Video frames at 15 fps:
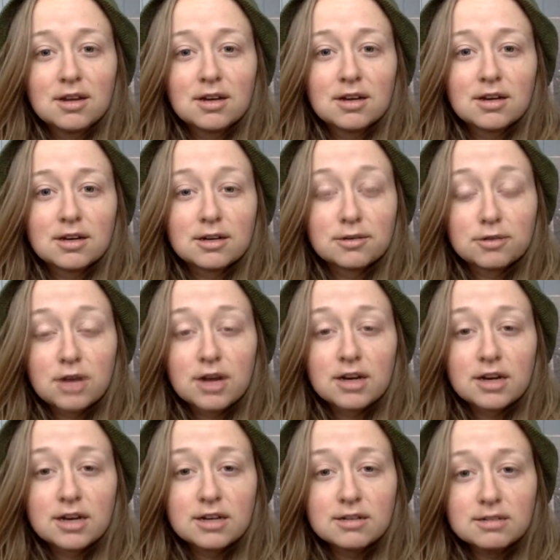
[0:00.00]
uh,
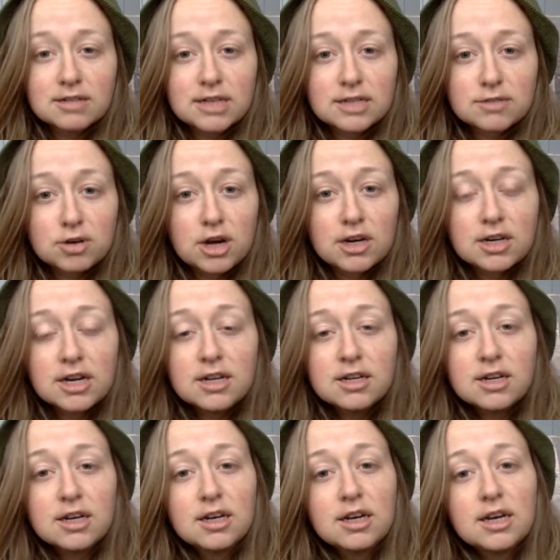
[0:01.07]
Friday, last Friday,
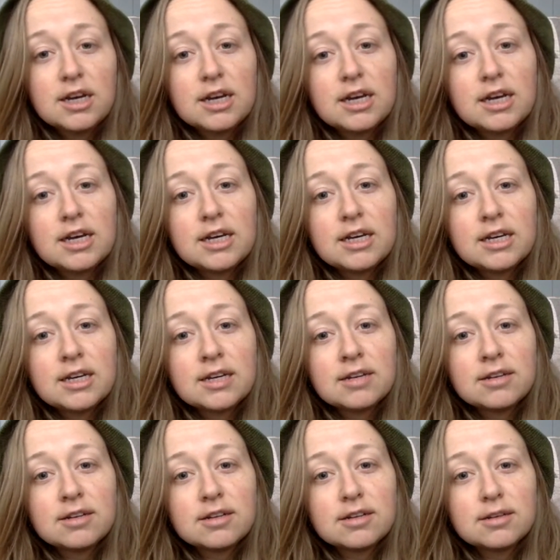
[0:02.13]

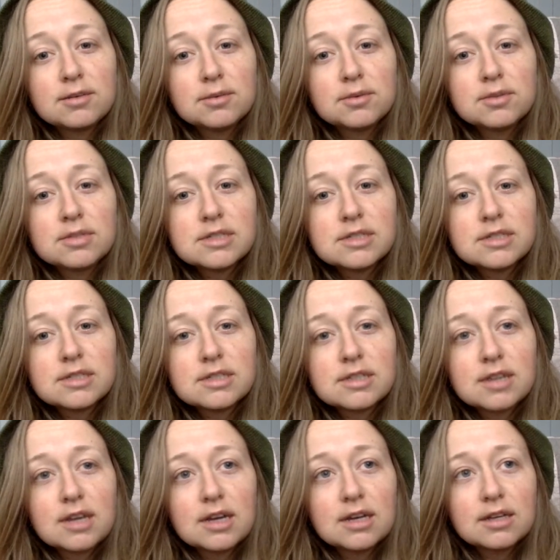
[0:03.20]
and it was
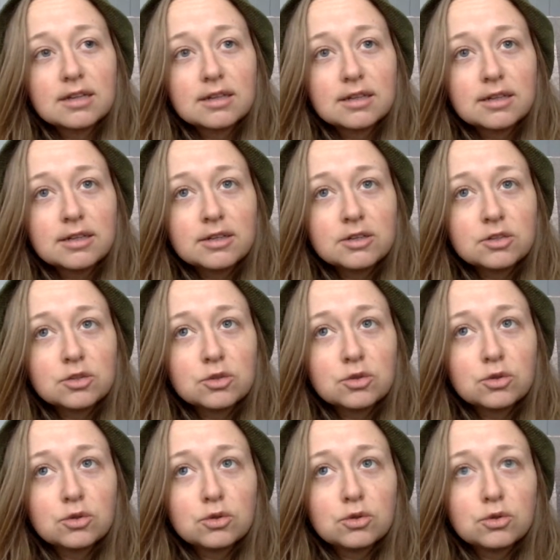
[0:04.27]
a
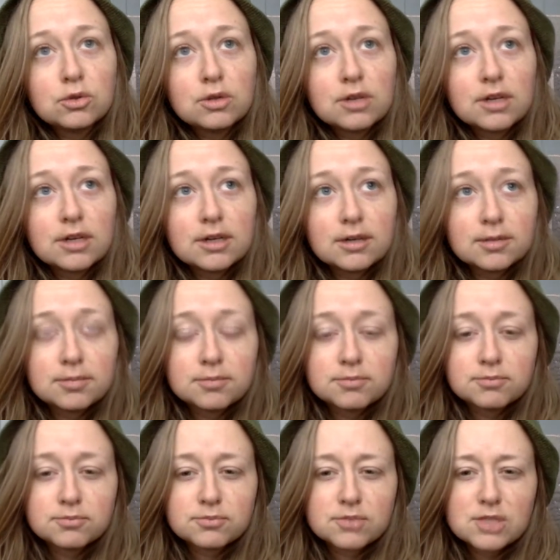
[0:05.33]
little
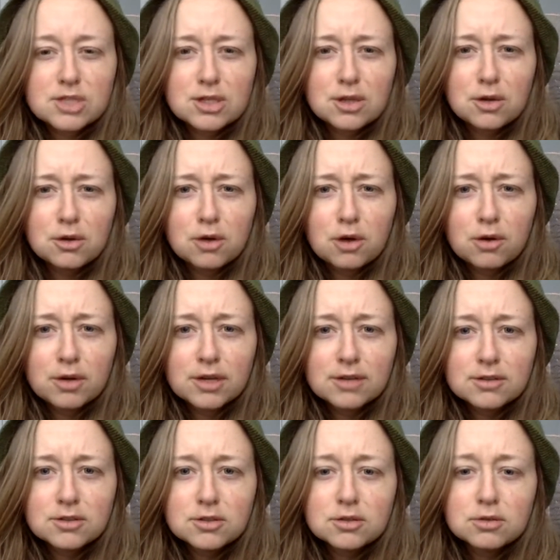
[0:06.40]
um, slow
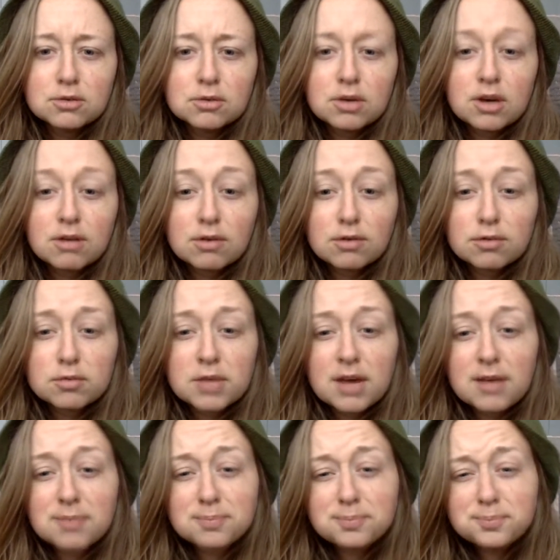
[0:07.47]
going to recover from
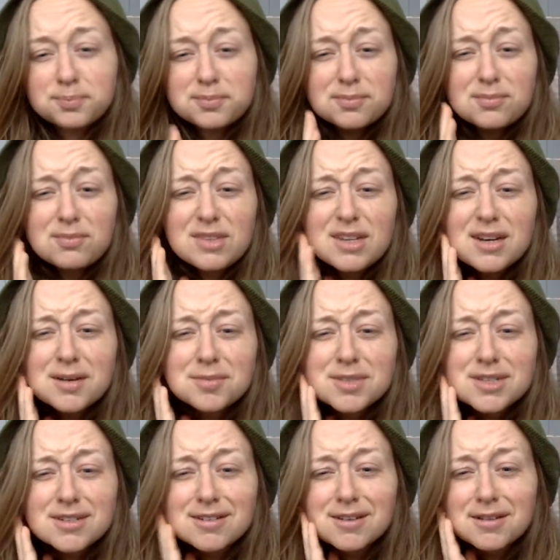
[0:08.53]
that. I'm
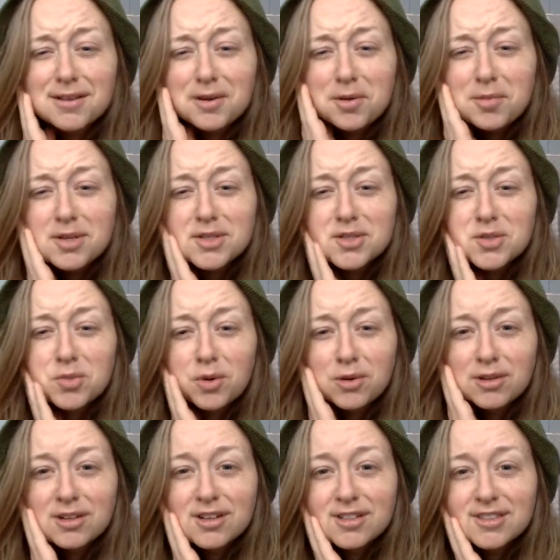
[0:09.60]
still a little bit
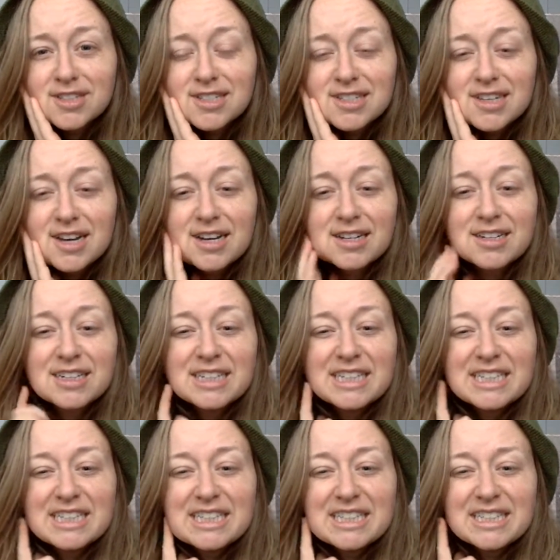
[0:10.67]
swollen on this side,
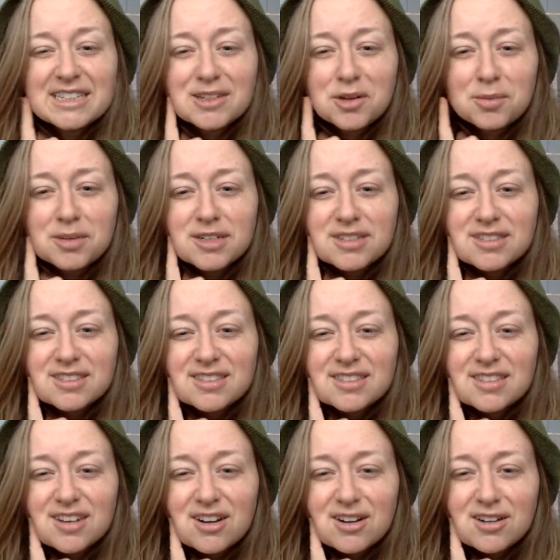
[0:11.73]
a little bit
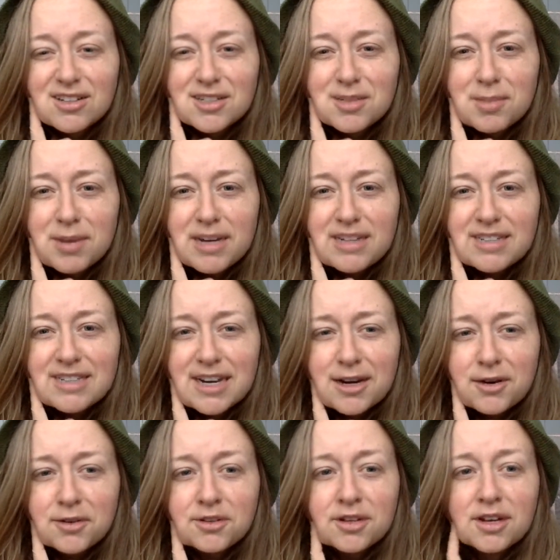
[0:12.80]
hard to bite down.